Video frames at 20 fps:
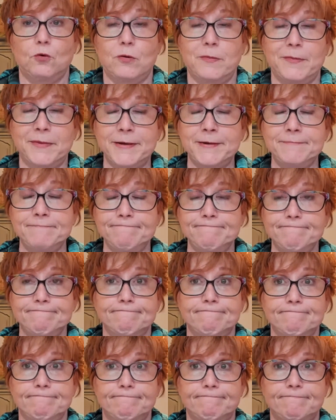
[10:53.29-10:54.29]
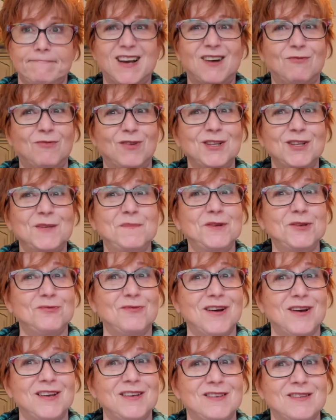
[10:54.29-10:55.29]
woman, not once but
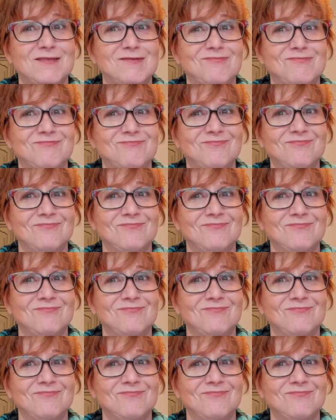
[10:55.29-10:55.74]
twice.